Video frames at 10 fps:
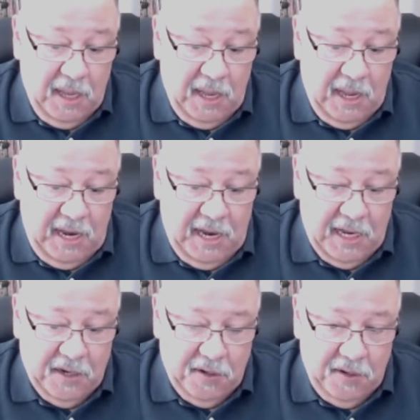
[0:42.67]

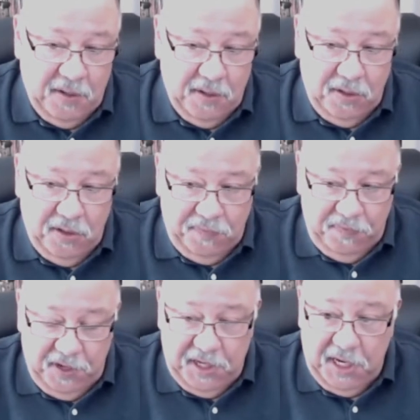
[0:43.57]
and the
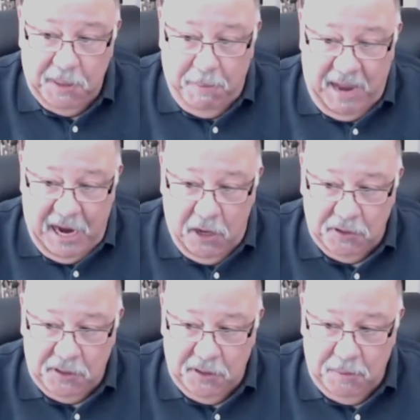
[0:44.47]
funding
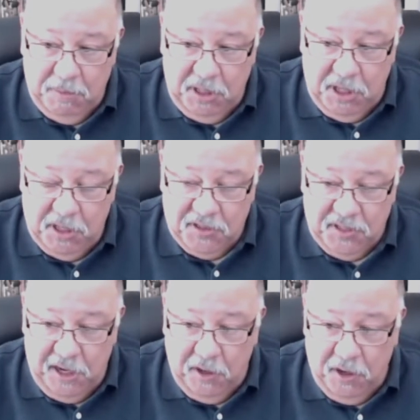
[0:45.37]
amount, because
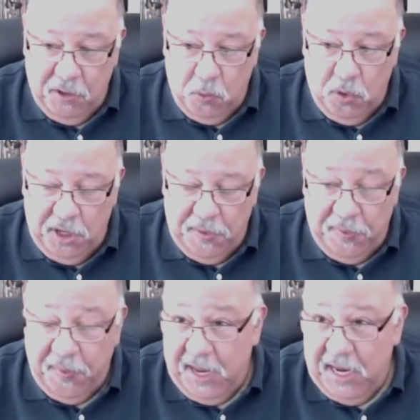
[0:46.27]
they are going to want,
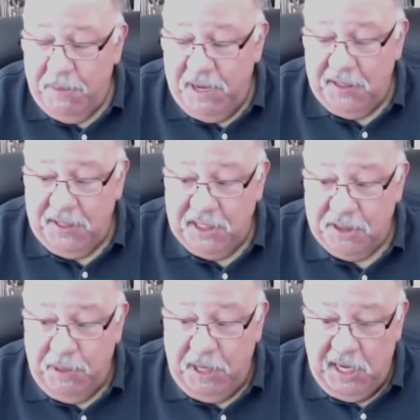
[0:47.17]
they being the
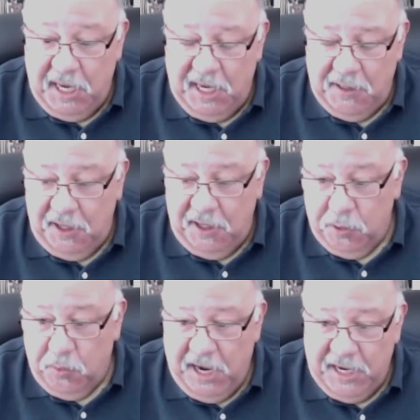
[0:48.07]
SBA, the
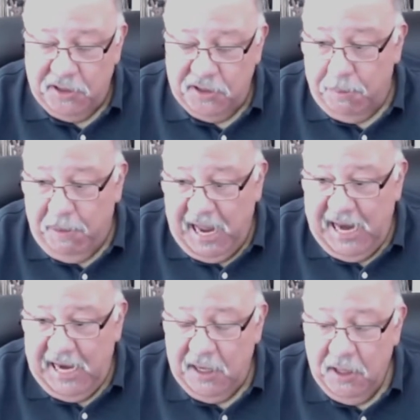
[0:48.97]
underwriters, the
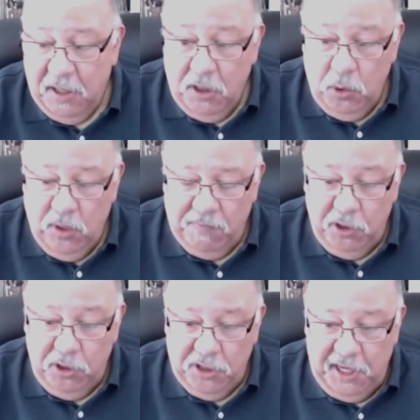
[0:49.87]
bank, whoever
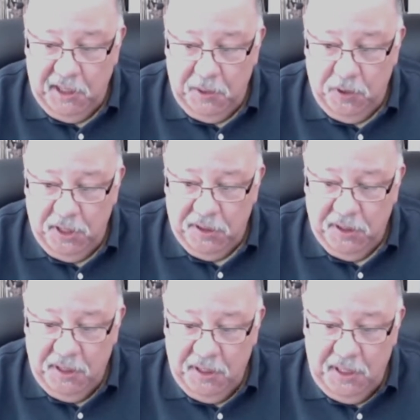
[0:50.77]
you're dealing with,
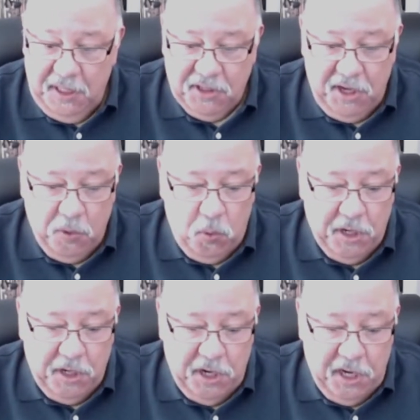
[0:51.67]
is going to
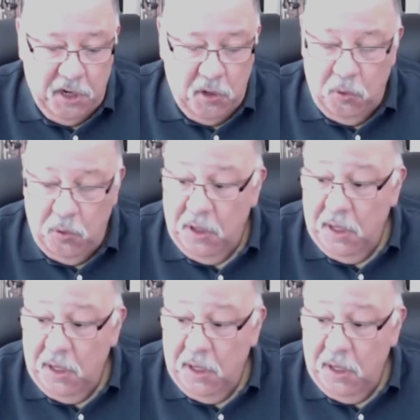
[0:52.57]
want to know